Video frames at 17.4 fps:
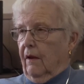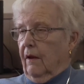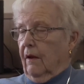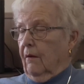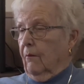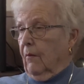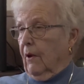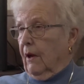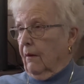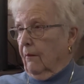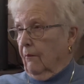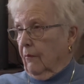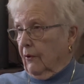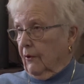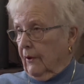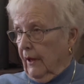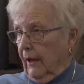And my
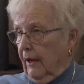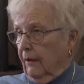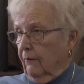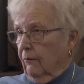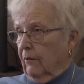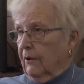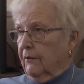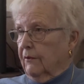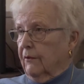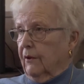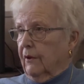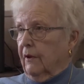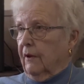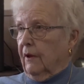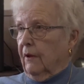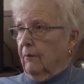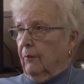dad was
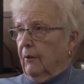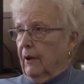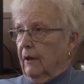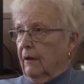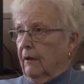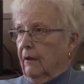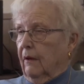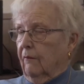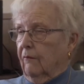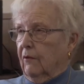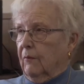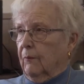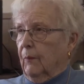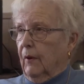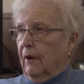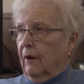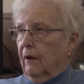sick in bed, he was
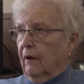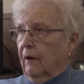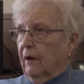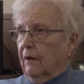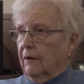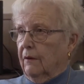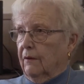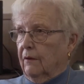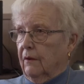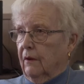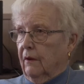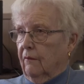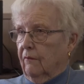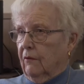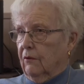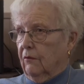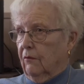paralyzed, he
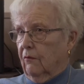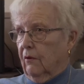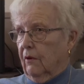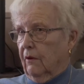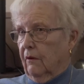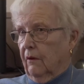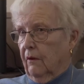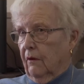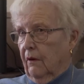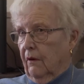was only